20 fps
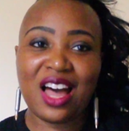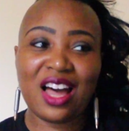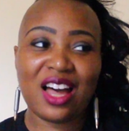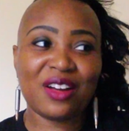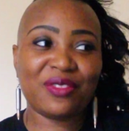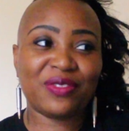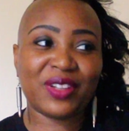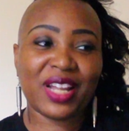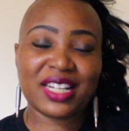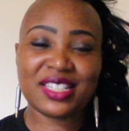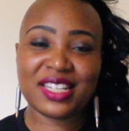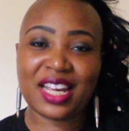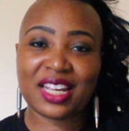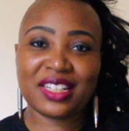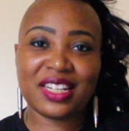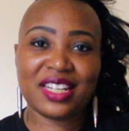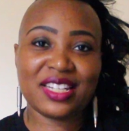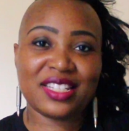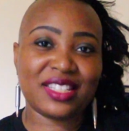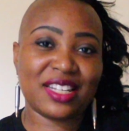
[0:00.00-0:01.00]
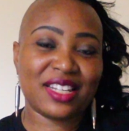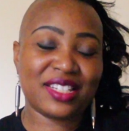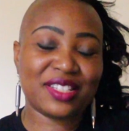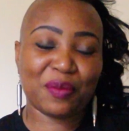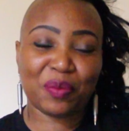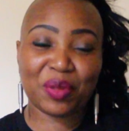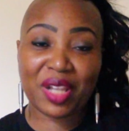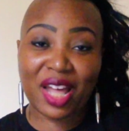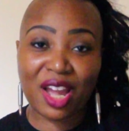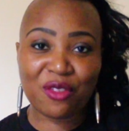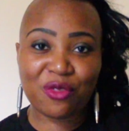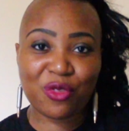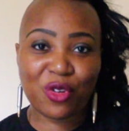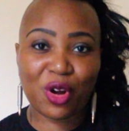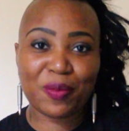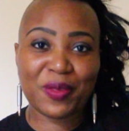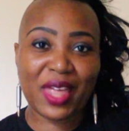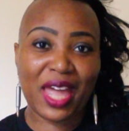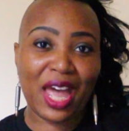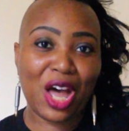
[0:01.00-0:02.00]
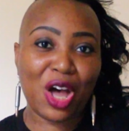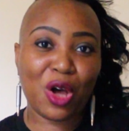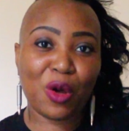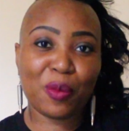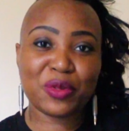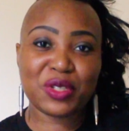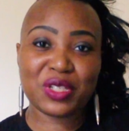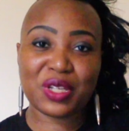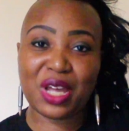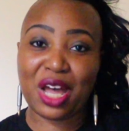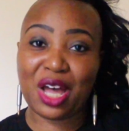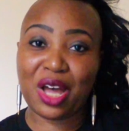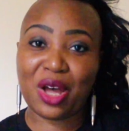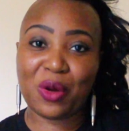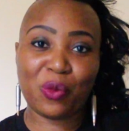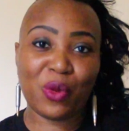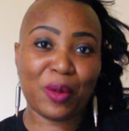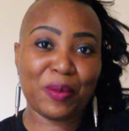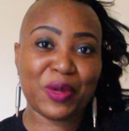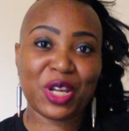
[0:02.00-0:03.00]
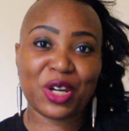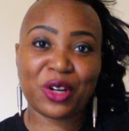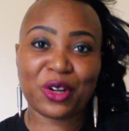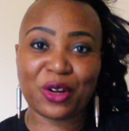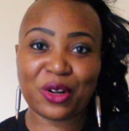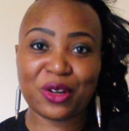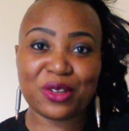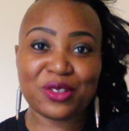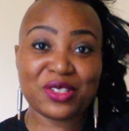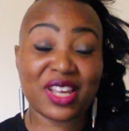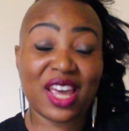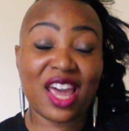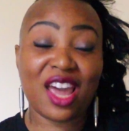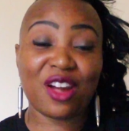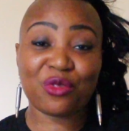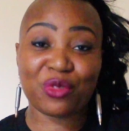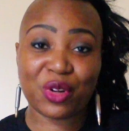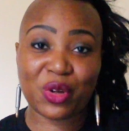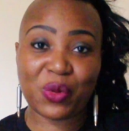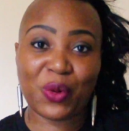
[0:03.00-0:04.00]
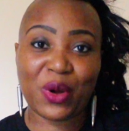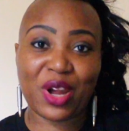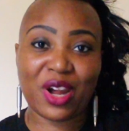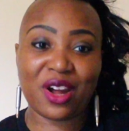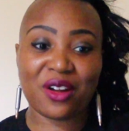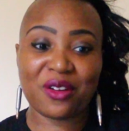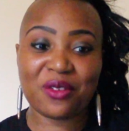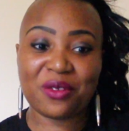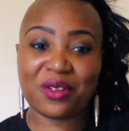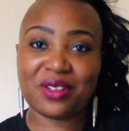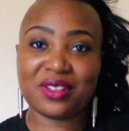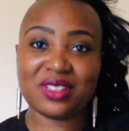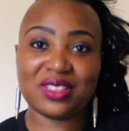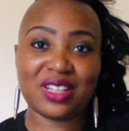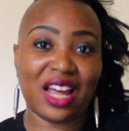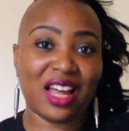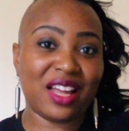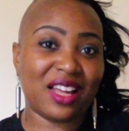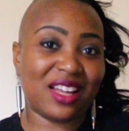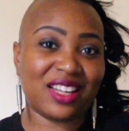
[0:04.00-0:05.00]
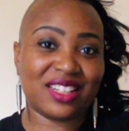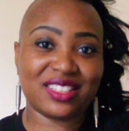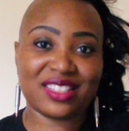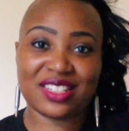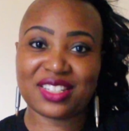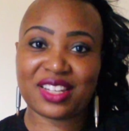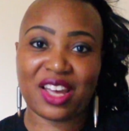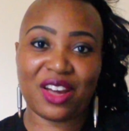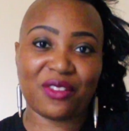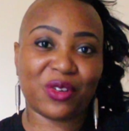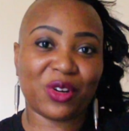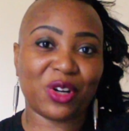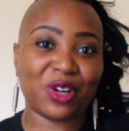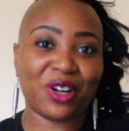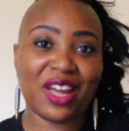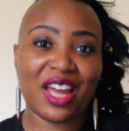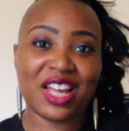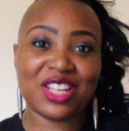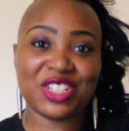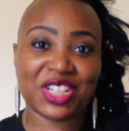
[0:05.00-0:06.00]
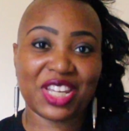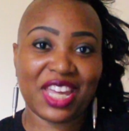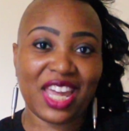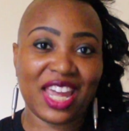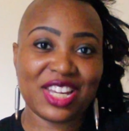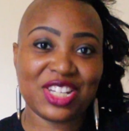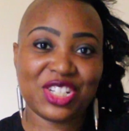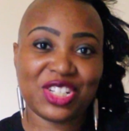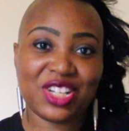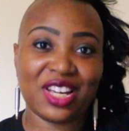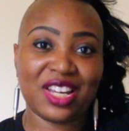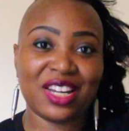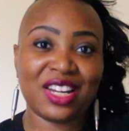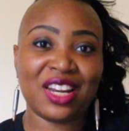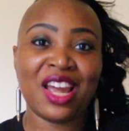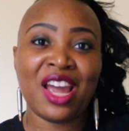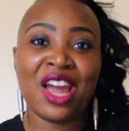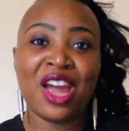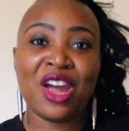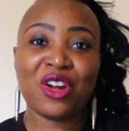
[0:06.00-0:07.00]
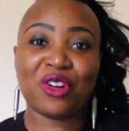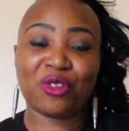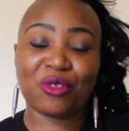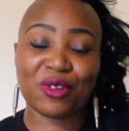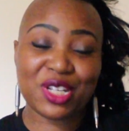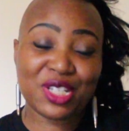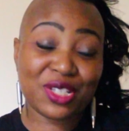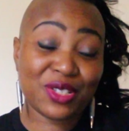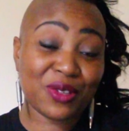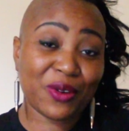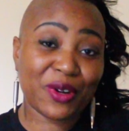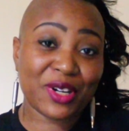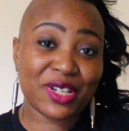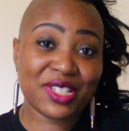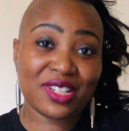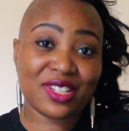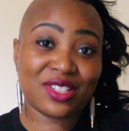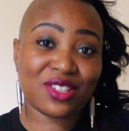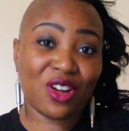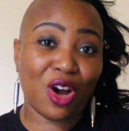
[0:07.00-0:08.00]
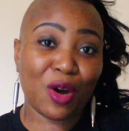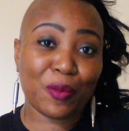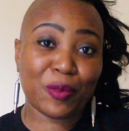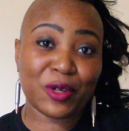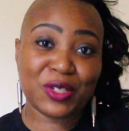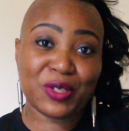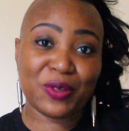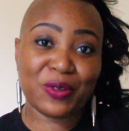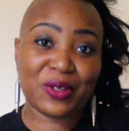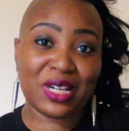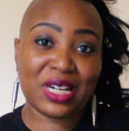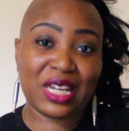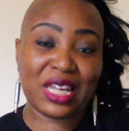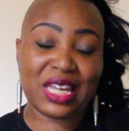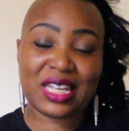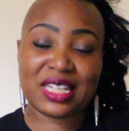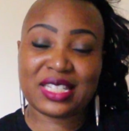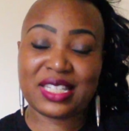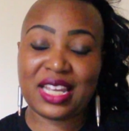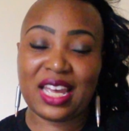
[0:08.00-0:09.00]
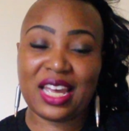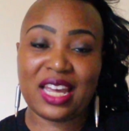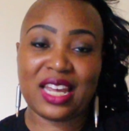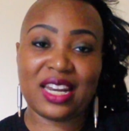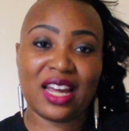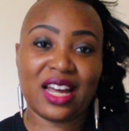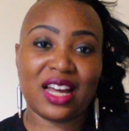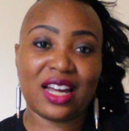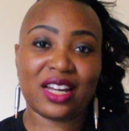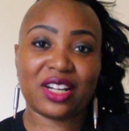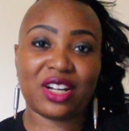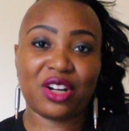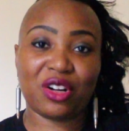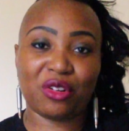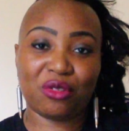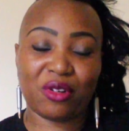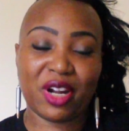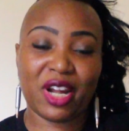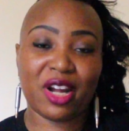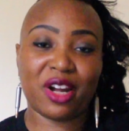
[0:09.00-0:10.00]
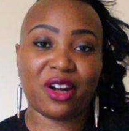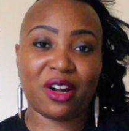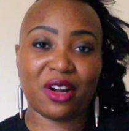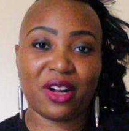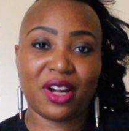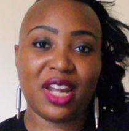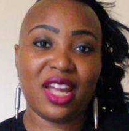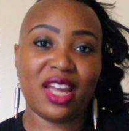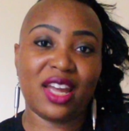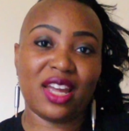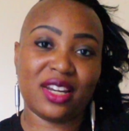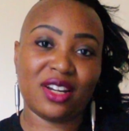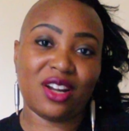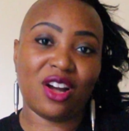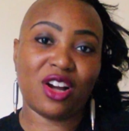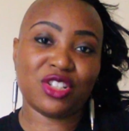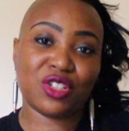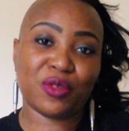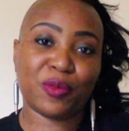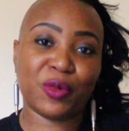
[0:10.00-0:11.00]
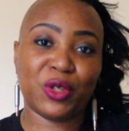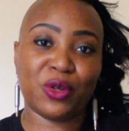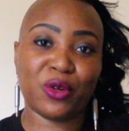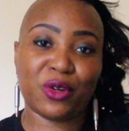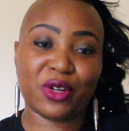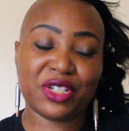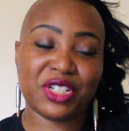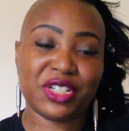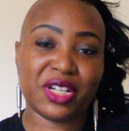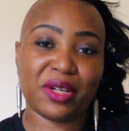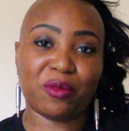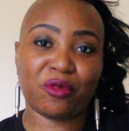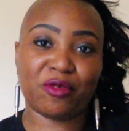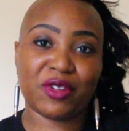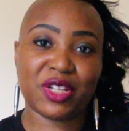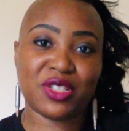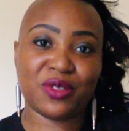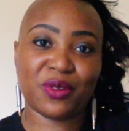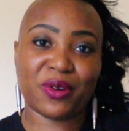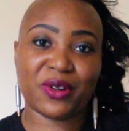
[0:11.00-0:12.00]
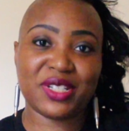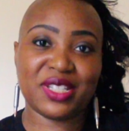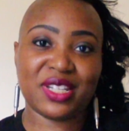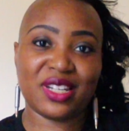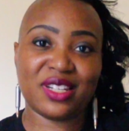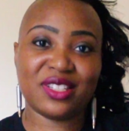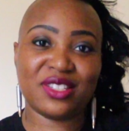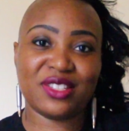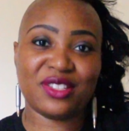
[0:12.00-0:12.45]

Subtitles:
Flytechnista is a platform that helps women and girls everywhere discover education, resources, opportunities, and career and entrepreneurship resources.